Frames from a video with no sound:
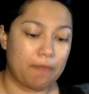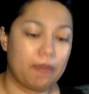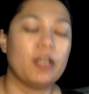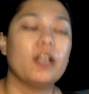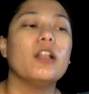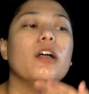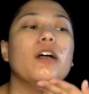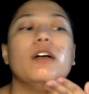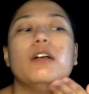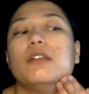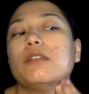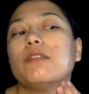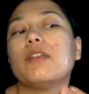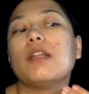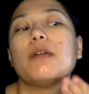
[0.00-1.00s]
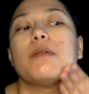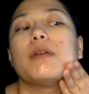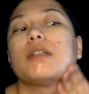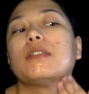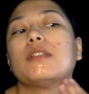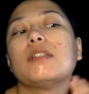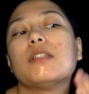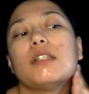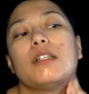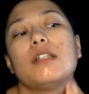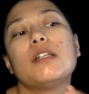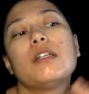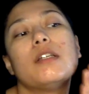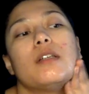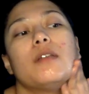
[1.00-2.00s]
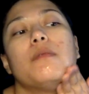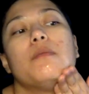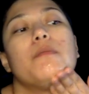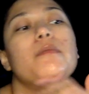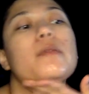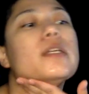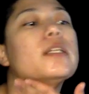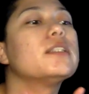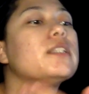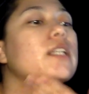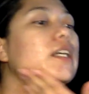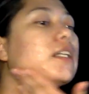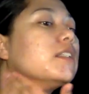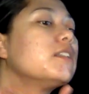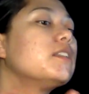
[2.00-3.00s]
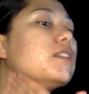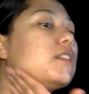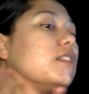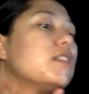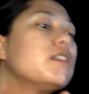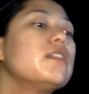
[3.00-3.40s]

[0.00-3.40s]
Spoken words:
pillow. If that makes sense.